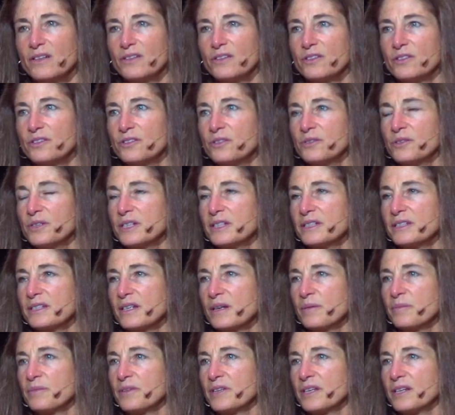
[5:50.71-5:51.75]
they're doing
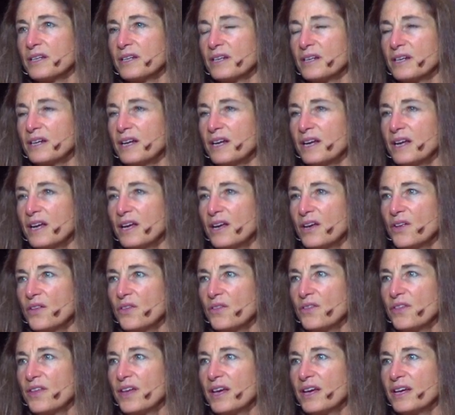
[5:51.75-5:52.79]
something
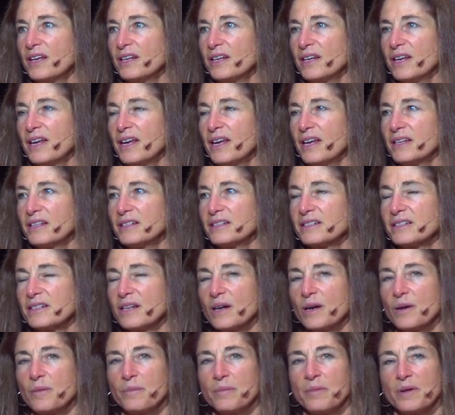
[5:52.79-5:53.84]
that ends
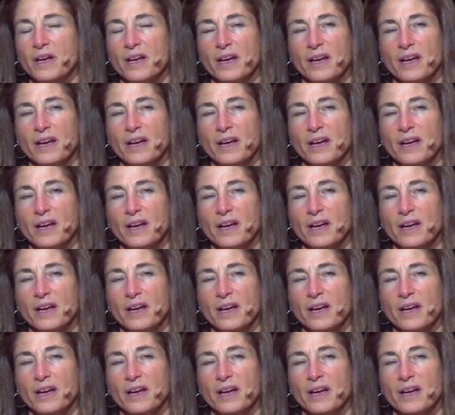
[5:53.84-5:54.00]
up,